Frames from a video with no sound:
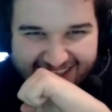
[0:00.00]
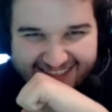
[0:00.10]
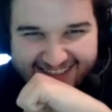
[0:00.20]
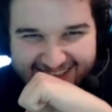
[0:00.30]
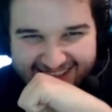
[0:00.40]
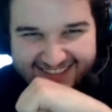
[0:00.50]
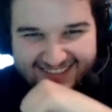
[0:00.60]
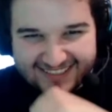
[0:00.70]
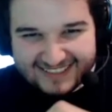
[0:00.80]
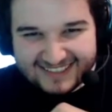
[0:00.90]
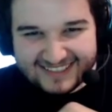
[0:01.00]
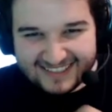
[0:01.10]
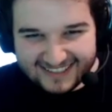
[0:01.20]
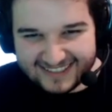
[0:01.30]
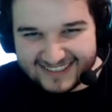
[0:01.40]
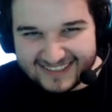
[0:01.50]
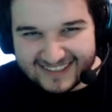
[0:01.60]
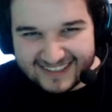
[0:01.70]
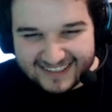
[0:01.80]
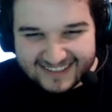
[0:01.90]

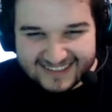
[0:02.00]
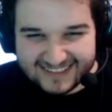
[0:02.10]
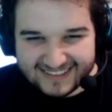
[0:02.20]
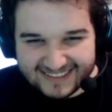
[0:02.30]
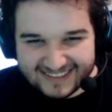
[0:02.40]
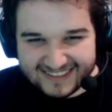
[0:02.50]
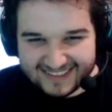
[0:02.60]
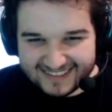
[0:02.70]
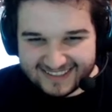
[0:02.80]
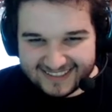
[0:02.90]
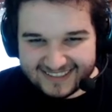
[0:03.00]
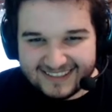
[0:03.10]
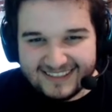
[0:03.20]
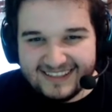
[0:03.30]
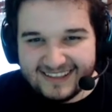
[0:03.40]
(silent)